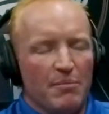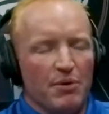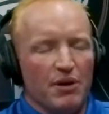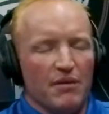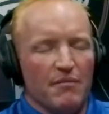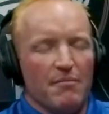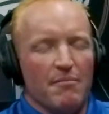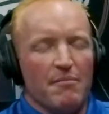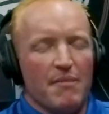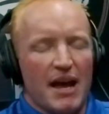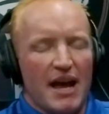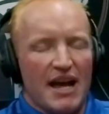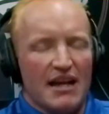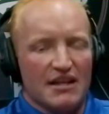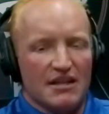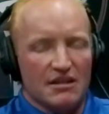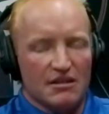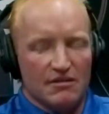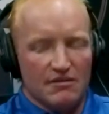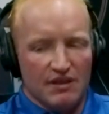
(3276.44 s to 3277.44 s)
put
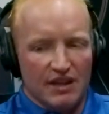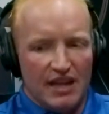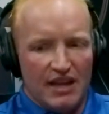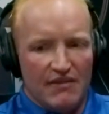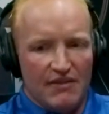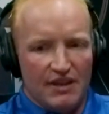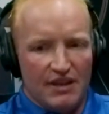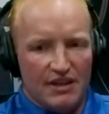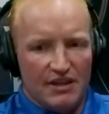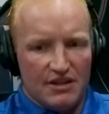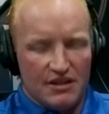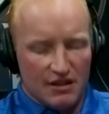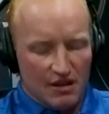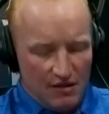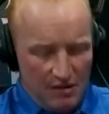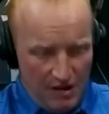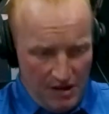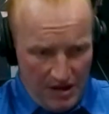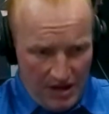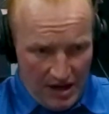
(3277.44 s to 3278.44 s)
massive levies
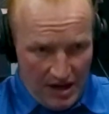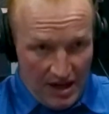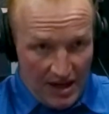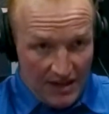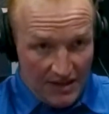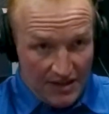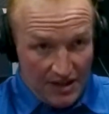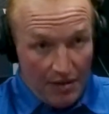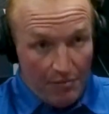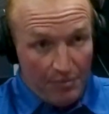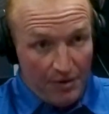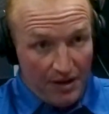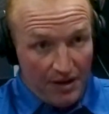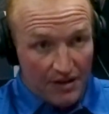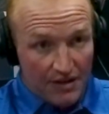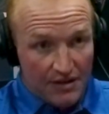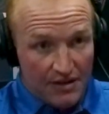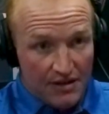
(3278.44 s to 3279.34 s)
on dumping.